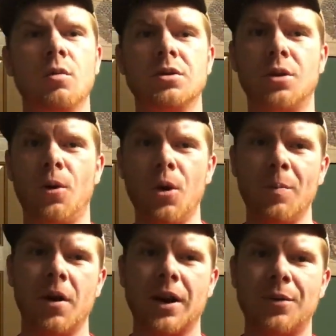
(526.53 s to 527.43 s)
was the
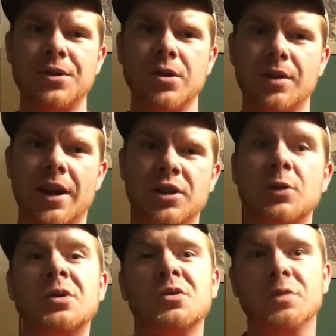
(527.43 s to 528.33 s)
old park I went to last
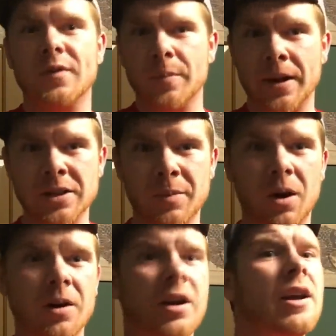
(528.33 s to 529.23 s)
year, which was Riverbends
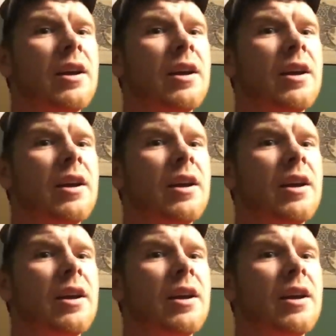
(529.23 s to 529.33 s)
Park.